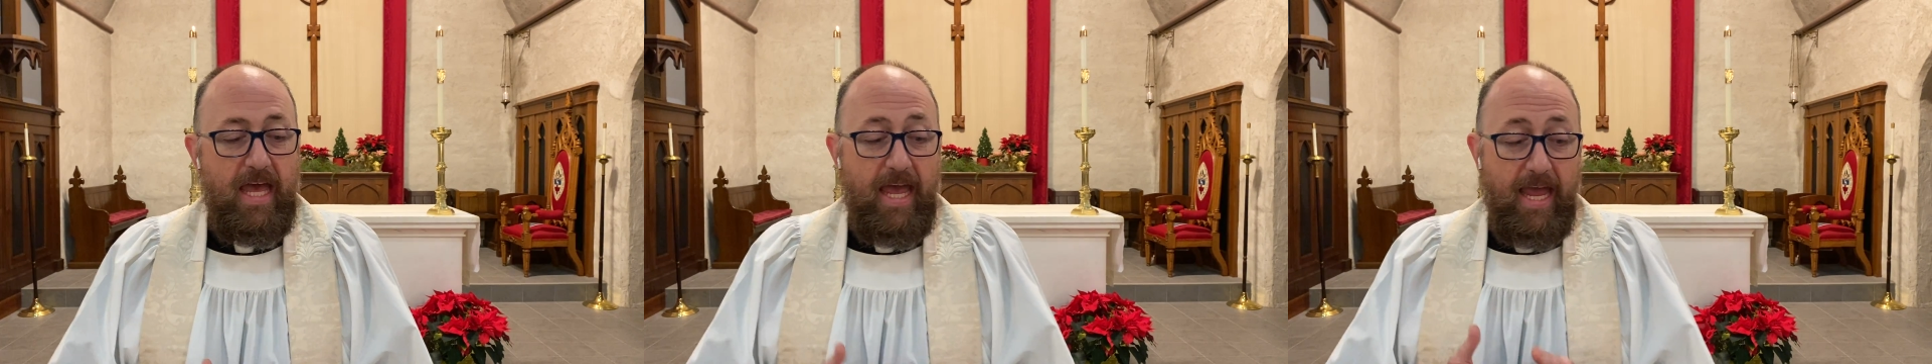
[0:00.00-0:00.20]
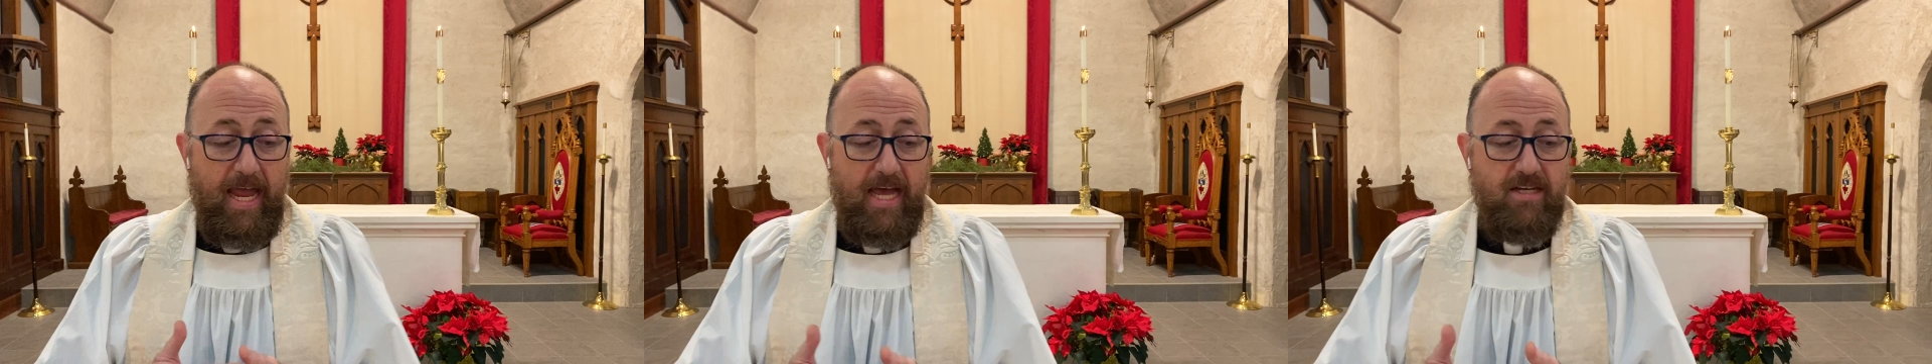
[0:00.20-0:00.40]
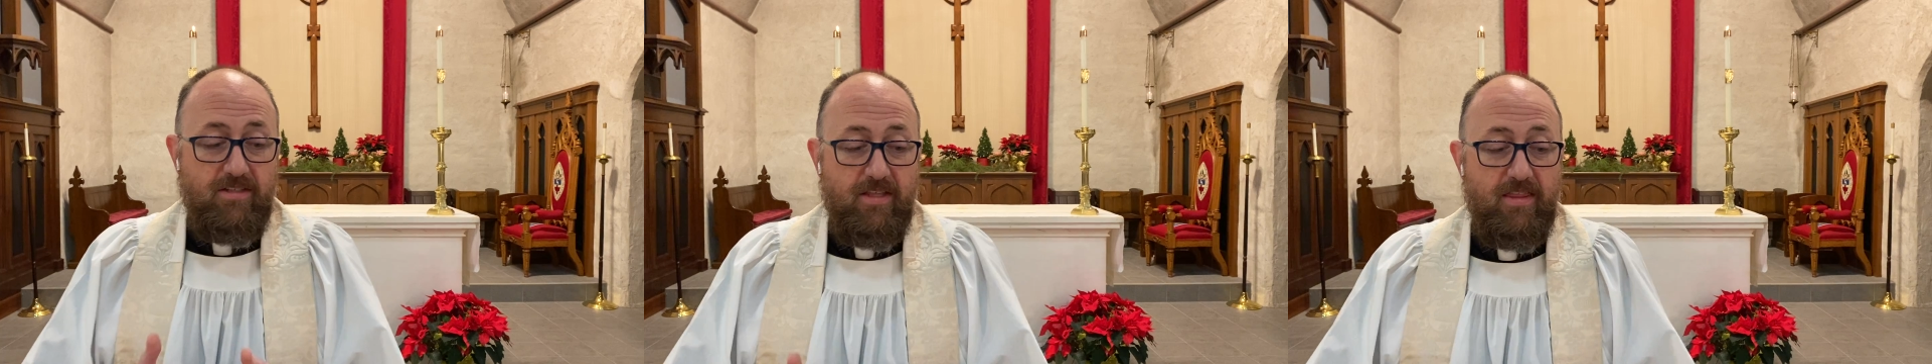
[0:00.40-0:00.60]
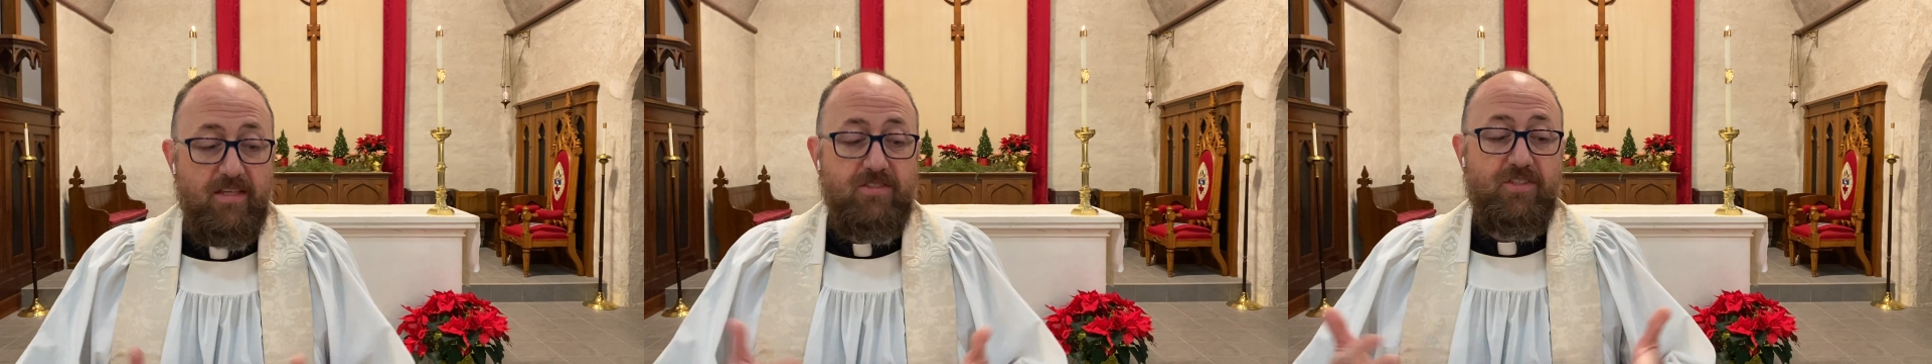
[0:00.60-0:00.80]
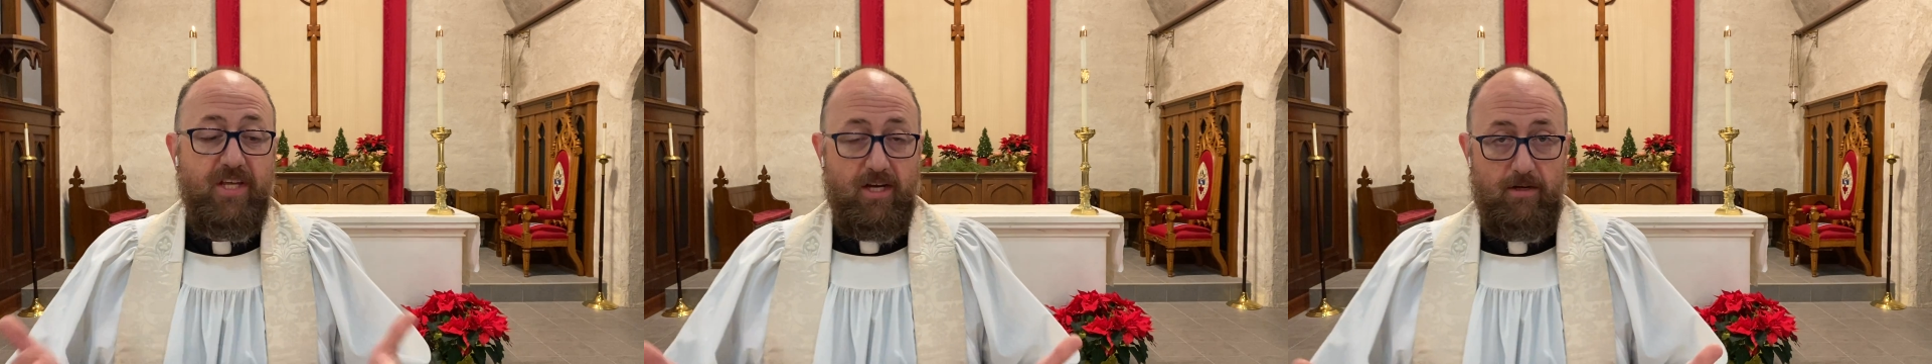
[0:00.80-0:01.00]
And
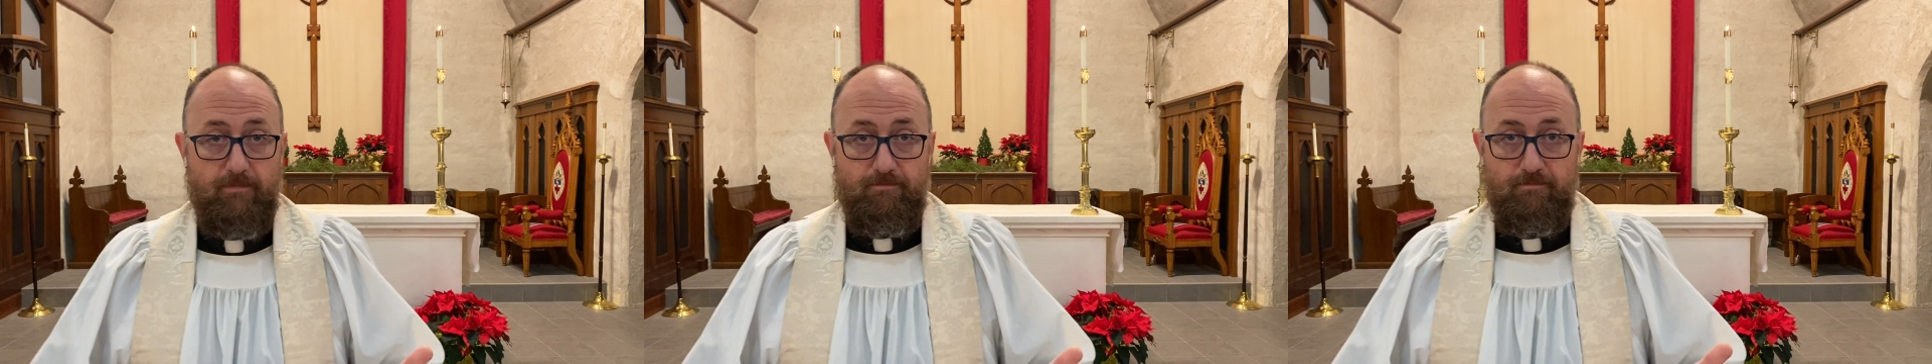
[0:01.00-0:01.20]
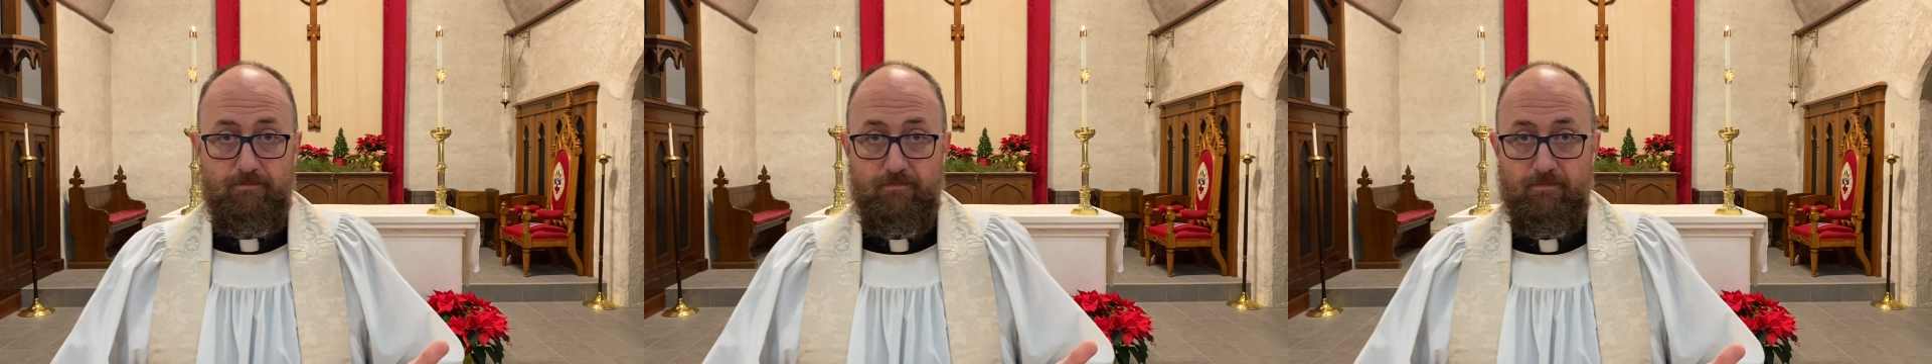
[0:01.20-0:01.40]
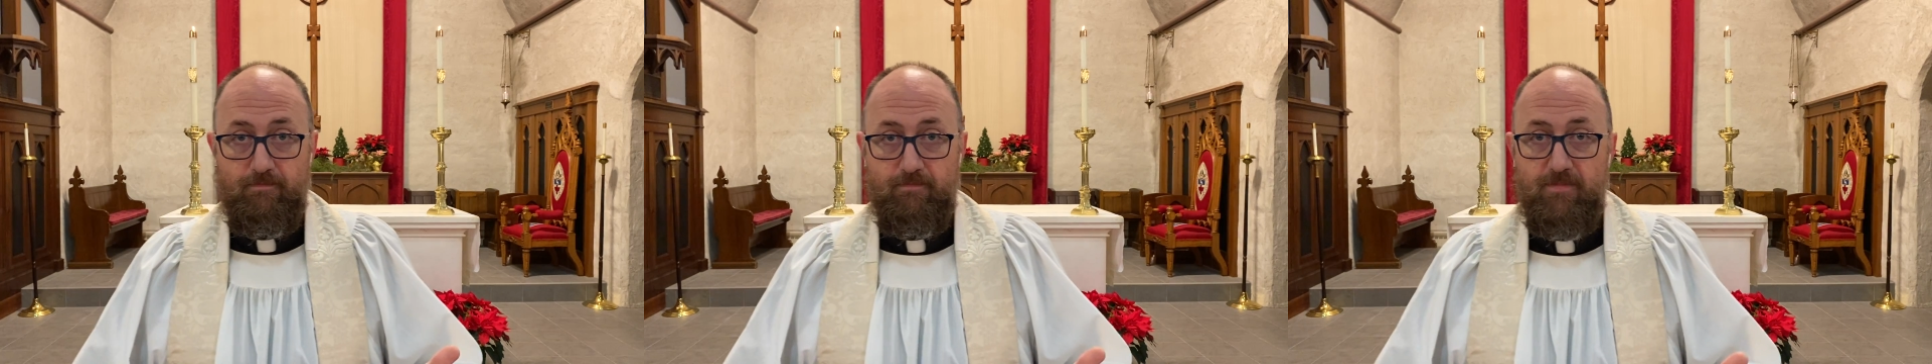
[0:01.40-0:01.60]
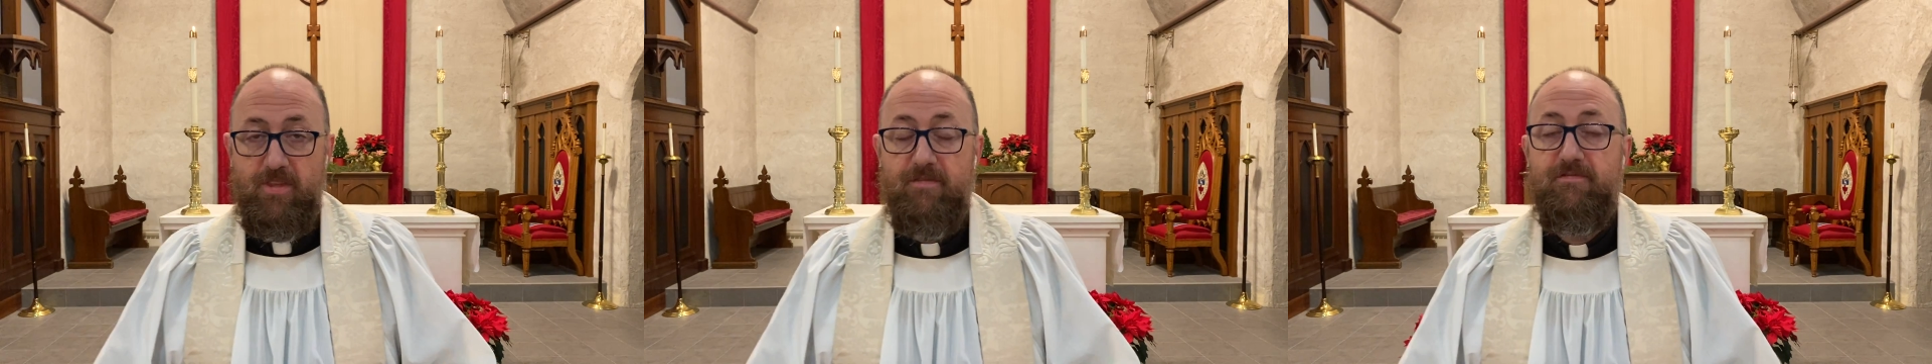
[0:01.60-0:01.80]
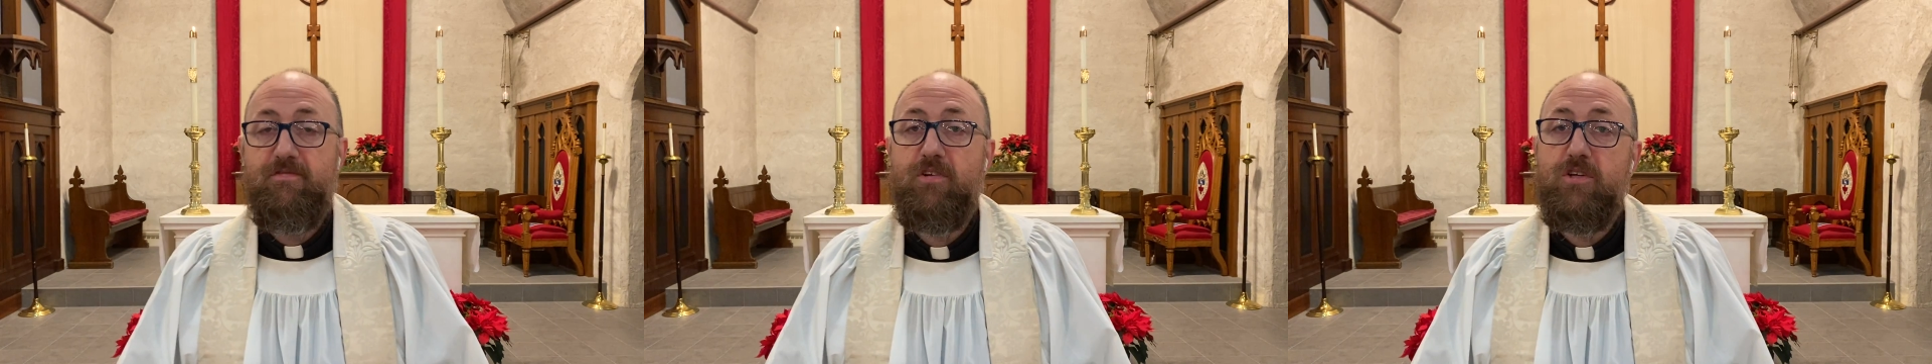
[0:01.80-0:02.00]
this year, the
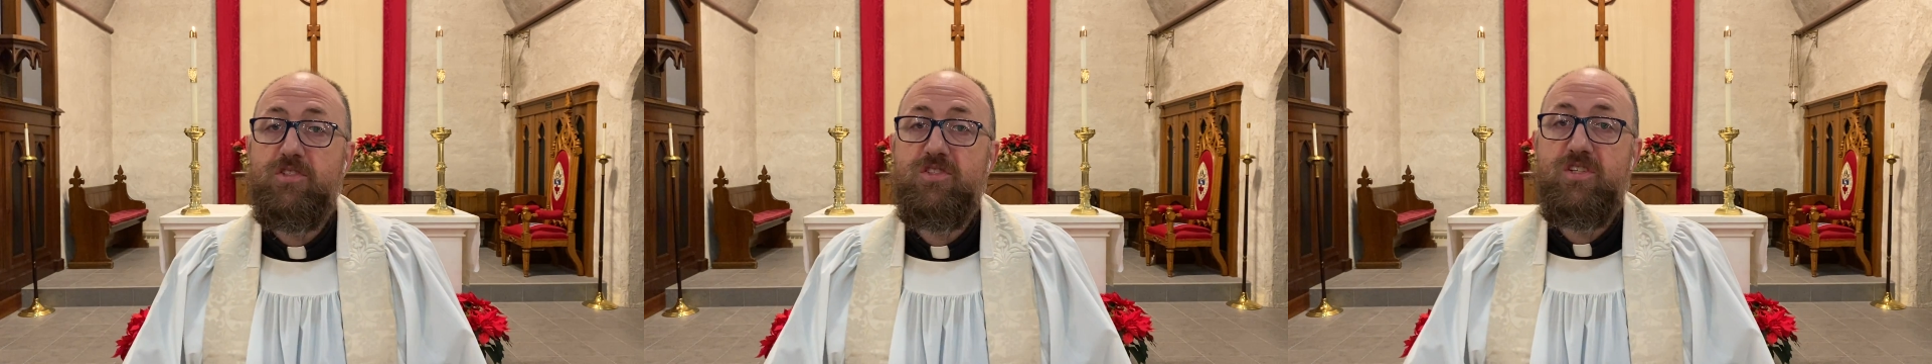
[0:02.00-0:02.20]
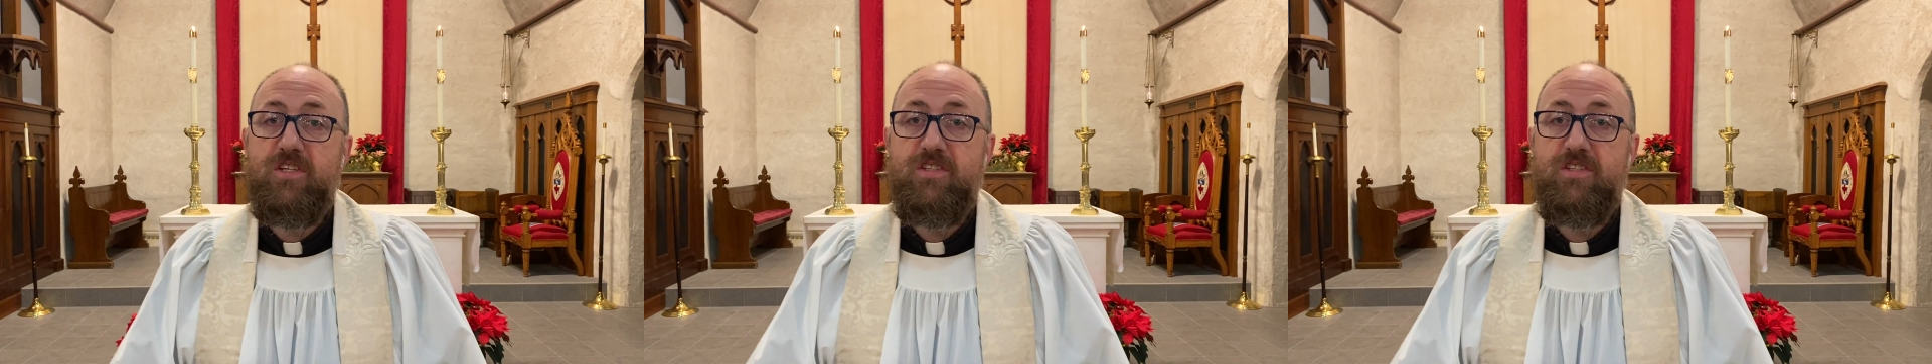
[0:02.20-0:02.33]
first